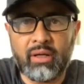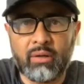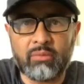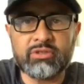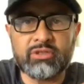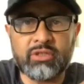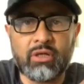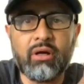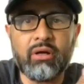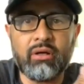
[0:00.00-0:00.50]
I
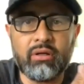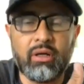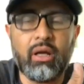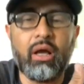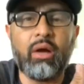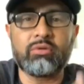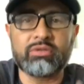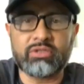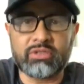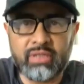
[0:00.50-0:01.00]
was
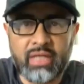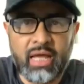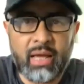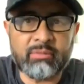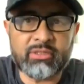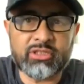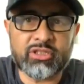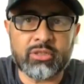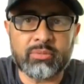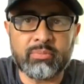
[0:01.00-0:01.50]
an
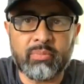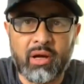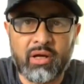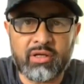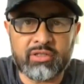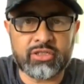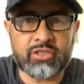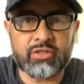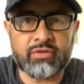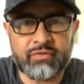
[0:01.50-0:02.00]
amateur
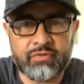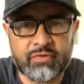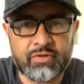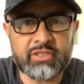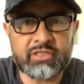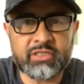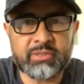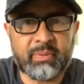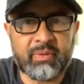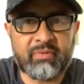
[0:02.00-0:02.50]
boxer
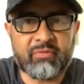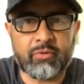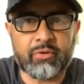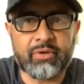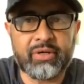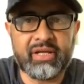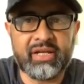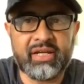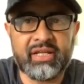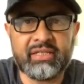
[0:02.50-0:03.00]
first
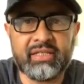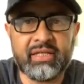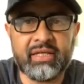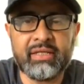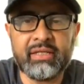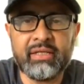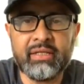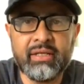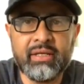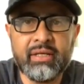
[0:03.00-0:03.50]
before anything,